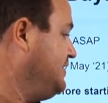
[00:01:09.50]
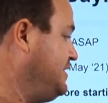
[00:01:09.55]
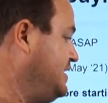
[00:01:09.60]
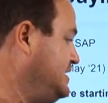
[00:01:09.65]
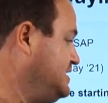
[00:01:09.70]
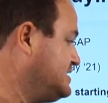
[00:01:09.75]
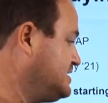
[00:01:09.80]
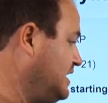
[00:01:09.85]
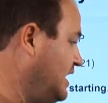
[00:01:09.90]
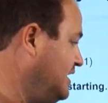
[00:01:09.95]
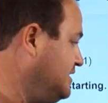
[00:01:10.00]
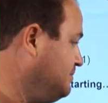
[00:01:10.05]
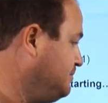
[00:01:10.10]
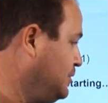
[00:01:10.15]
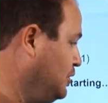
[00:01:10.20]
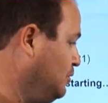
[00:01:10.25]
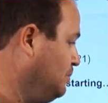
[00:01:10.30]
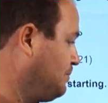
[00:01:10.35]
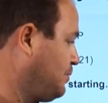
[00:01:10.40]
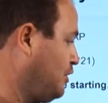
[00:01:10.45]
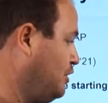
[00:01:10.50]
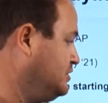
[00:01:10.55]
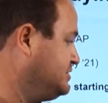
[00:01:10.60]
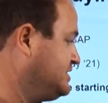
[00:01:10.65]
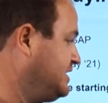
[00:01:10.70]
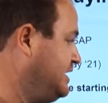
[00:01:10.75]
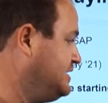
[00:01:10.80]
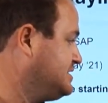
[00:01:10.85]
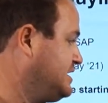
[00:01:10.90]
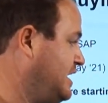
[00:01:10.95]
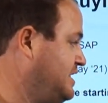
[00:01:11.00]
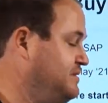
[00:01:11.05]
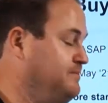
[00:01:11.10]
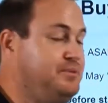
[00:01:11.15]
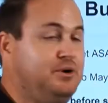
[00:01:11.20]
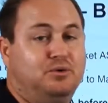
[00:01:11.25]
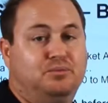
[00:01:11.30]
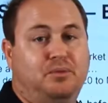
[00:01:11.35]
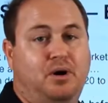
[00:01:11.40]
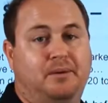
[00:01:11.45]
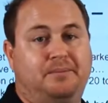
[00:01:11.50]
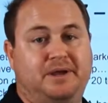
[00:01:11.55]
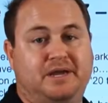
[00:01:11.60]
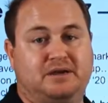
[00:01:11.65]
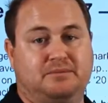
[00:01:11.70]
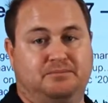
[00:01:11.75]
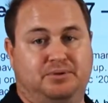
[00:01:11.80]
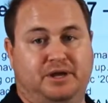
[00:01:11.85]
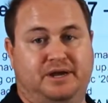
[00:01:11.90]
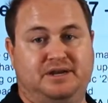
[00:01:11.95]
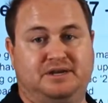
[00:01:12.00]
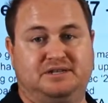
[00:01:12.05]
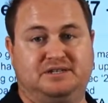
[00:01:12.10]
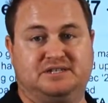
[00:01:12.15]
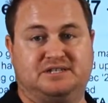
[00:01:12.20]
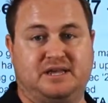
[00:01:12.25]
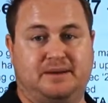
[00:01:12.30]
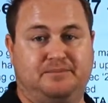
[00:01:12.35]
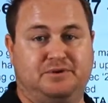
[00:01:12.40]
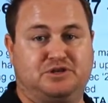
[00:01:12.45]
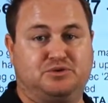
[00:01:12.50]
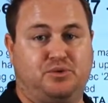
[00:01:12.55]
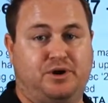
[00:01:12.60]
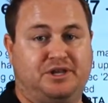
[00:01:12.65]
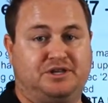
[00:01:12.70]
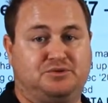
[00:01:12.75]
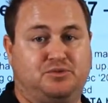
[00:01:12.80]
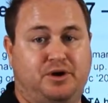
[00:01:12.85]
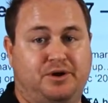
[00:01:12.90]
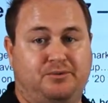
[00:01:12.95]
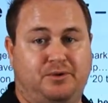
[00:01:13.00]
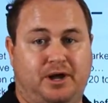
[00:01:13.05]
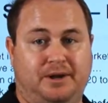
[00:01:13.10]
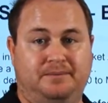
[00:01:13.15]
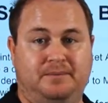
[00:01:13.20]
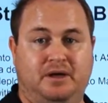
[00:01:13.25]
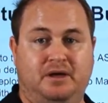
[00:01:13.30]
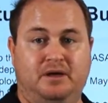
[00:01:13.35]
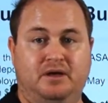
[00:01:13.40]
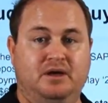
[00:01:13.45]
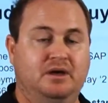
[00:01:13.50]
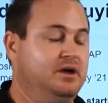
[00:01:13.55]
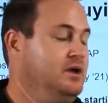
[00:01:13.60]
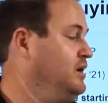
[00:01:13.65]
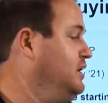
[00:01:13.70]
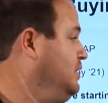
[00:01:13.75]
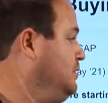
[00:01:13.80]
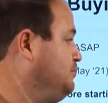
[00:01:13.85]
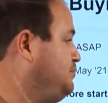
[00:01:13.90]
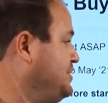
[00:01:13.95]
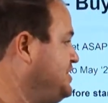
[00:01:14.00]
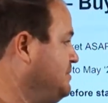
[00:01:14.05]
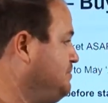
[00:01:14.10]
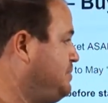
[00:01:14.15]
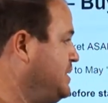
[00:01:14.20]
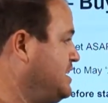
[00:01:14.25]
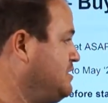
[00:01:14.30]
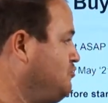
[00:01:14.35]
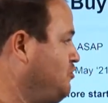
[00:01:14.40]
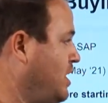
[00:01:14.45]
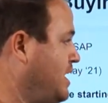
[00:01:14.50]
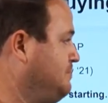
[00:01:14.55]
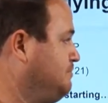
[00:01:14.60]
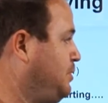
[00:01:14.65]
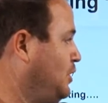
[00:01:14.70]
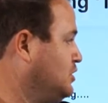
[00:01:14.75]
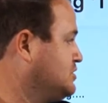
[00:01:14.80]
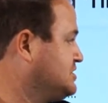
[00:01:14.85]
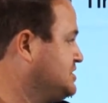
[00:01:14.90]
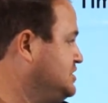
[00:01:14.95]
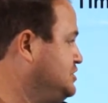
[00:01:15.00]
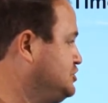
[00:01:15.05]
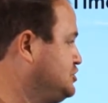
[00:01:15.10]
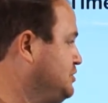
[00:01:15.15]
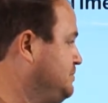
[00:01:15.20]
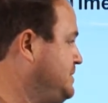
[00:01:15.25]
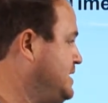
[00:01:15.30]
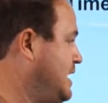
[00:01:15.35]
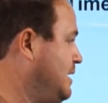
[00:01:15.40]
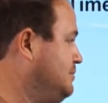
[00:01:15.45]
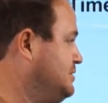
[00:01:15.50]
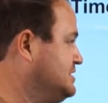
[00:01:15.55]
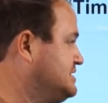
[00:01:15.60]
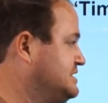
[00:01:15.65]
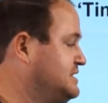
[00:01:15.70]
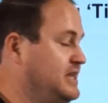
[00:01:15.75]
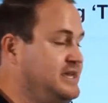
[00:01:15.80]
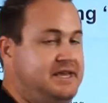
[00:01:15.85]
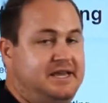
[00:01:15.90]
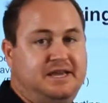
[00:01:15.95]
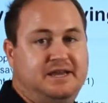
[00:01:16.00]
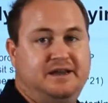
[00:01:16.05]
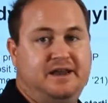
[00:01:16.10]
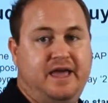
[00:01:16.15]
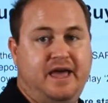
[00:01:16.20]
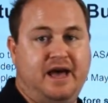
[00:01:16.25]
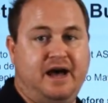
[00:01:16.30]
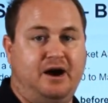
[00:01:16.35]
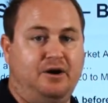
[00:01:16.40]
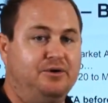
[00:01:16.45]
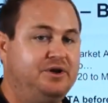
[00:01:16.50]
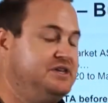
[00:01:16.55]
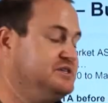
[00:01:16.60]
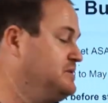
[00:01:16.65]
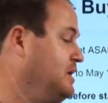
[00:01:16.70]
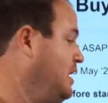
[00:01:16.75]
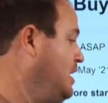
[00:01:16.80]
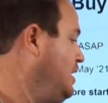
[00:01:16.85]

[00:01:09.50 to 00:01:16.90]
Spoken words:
Then you start the build process, and the build might be complete in December 2021. But the big red box that you should be able to see here now is